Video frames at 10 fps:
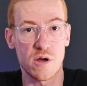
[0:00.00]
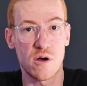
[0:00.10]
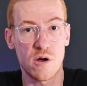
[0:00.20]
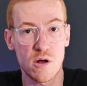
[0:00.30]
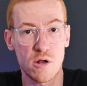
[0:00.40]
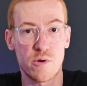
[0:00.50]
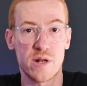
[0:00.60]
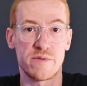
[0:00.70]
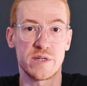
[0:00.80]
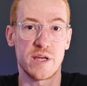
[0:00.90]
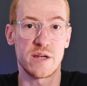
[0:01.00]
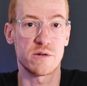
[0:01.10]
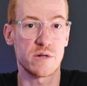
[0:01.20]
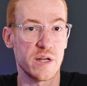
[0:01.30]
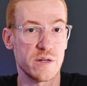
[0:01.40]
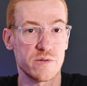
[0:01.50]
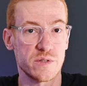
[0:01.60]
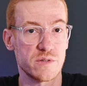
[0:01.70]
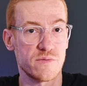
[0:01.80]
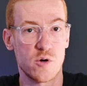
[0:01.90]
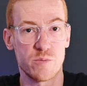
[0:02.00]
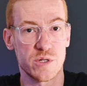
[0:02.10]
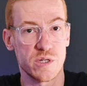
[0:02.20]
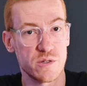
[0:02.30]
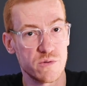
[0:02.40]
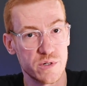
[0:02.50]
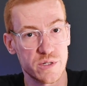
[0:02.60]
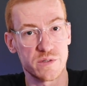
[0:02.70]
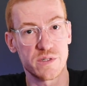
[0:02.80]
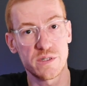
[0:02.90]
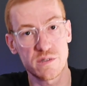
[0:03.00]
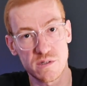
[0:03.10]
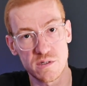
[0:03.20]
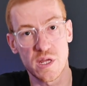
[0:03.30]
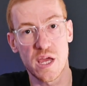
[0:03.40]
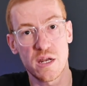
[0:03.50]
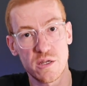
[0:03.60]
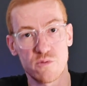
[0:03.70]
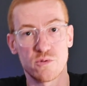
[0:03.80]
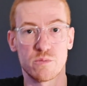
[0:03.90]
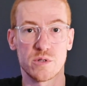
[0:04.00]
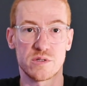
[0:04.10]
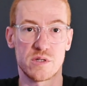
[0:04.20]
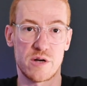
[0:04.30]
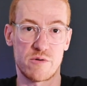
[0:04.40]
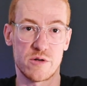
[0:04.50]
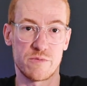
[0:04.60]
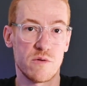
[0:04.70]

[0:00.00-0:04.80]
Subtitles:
all relevant data and transform it into a consistent and usable scenario.